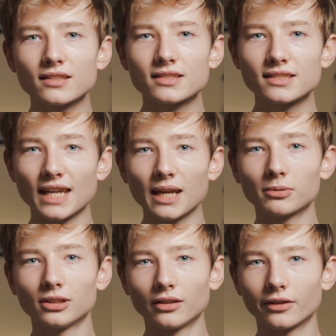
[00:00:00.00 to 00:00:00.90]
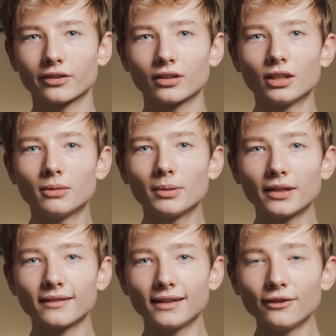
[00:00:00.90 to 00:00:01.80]
stable look.
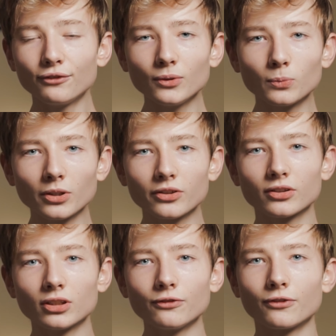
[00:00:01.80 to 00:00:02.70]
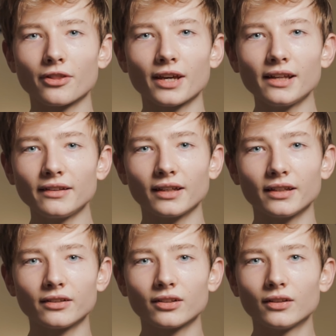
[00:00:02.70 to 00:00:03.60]
But if you want to go for that
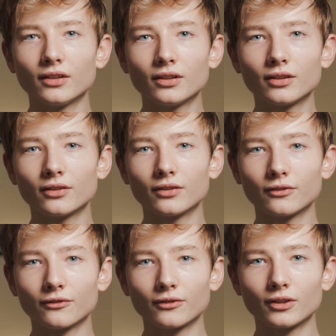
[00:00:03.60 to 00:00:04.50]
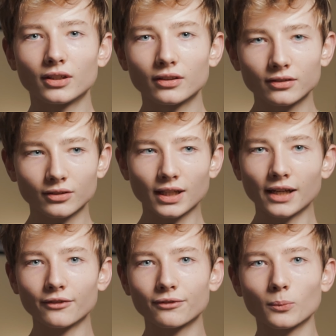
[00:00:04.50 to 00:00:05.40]
and kind
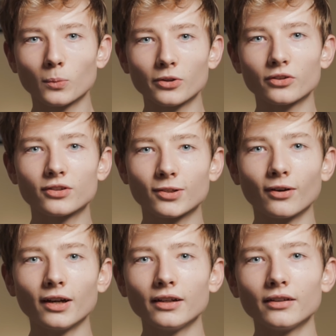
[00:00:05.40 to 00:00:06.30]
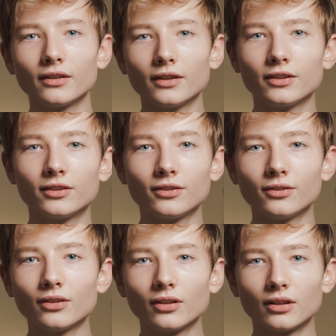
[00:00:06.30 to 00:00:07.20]
of want to try
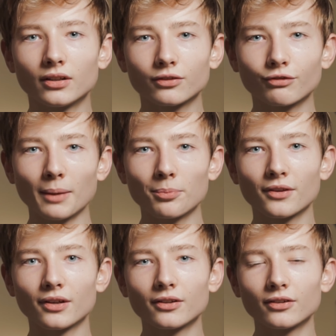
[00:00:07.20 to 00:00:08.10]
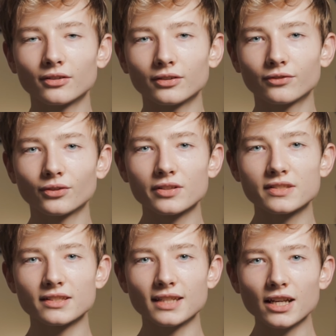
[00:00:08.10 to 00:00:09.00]
to grab the viewer's
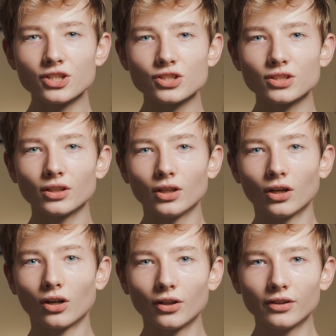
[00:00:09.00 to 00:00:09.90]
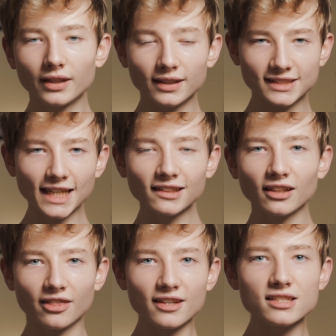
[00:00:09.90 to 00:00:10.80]
attention on exactly
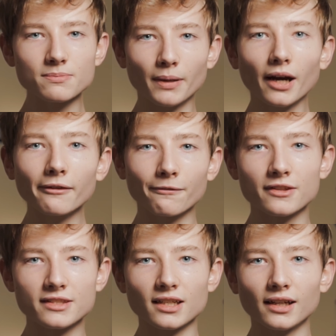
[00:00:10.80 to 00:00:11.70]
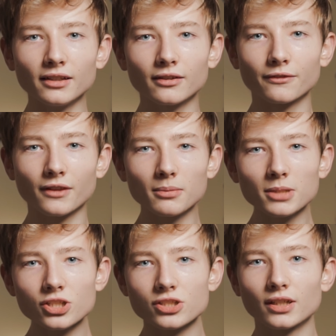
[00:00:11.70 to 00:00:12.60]
this part of the side of the
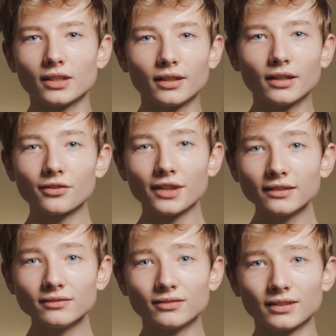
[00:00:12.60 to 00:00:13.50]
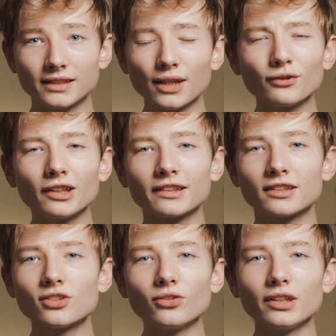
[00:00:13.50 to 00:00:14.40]
image, then definitely
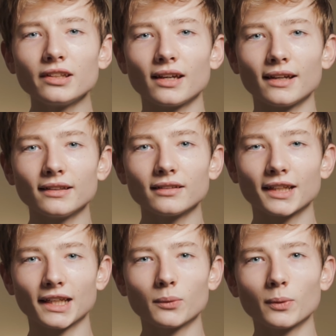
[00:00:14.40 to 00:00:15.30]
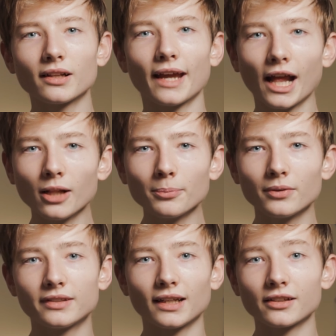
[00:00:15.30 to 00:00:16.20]
do it, and it will help
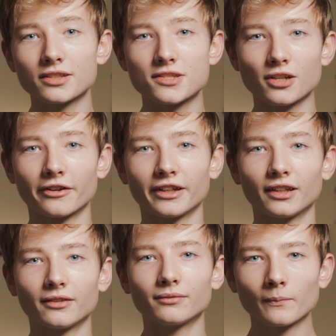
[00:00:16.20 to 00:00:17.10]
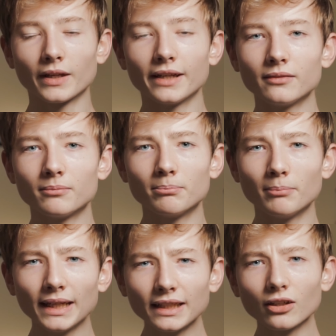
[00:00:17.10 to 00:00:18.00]
tell a story. And
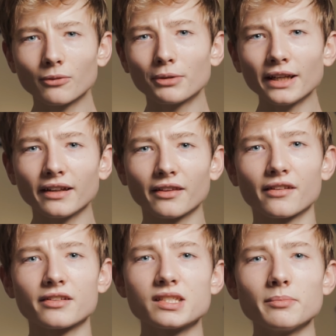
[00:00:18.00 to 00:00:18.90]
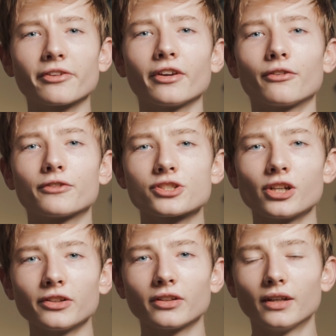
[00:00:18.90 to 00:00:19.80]
making or breaking the symmetry of a
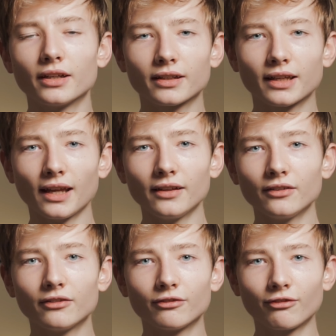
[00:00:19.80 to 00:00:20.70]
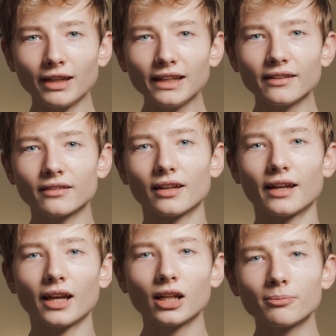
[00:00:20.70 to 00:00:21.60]
shot can really
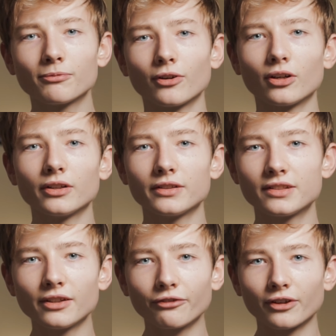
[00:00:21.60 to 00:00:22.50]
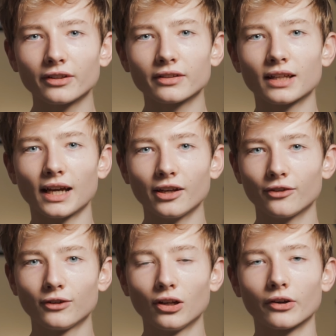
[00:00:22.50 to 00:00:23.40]
help for a different kind
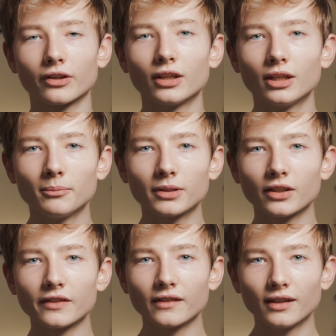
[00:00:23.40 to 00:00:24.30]
of look. Because